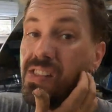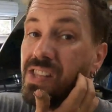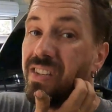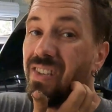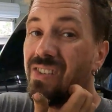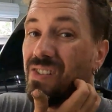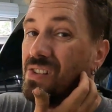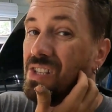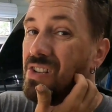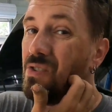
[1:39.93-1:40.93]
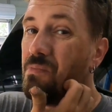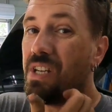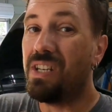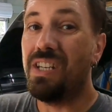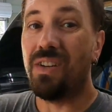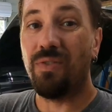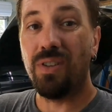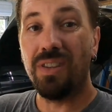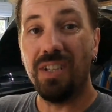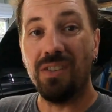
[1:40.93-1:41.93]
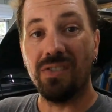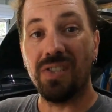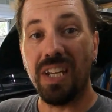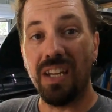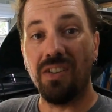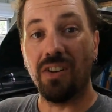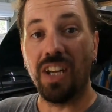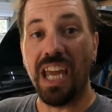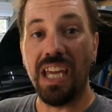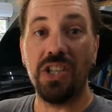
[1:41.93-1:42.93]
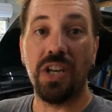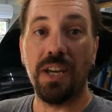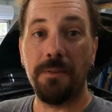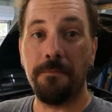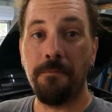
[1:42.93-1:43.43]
This is a little bit different than your standard KJ,